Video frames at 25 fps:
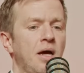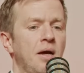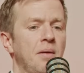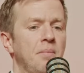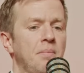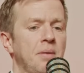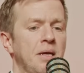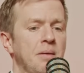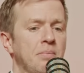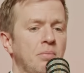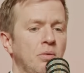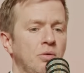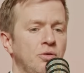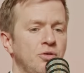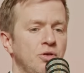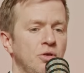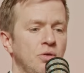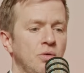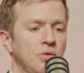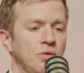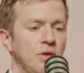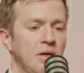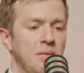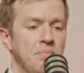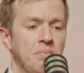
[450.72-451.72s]
people
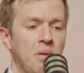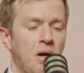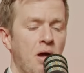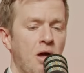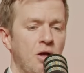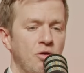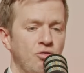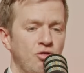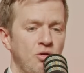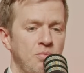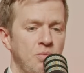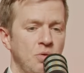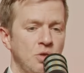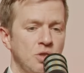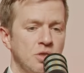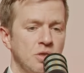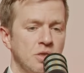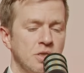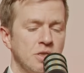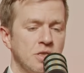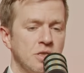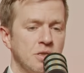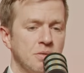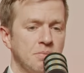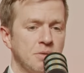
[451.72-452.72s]
do in part attribute to
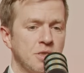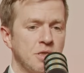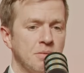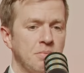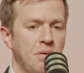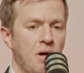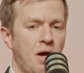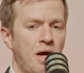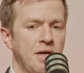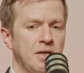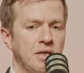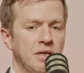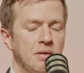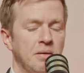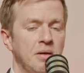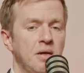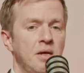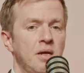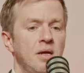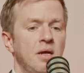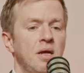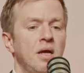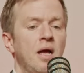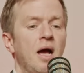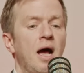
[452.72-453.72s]
Biden,
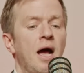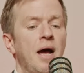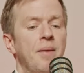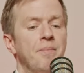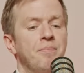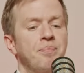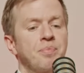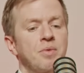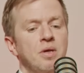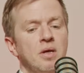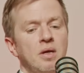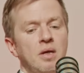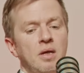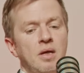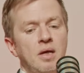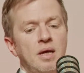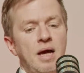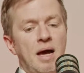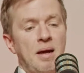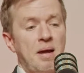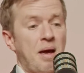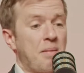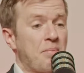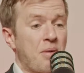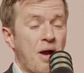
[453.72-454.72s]
and
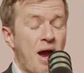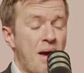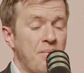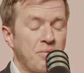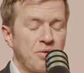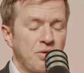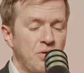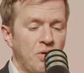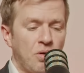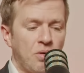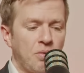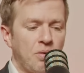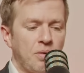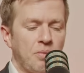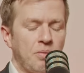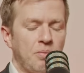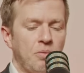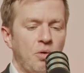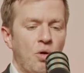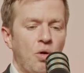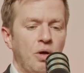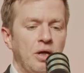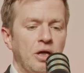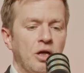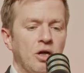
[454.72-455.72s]
perhaps
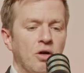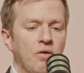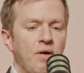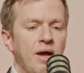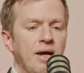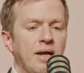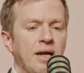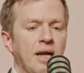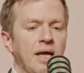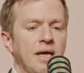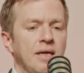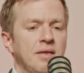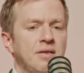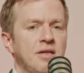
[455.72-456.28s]
not incorrectly.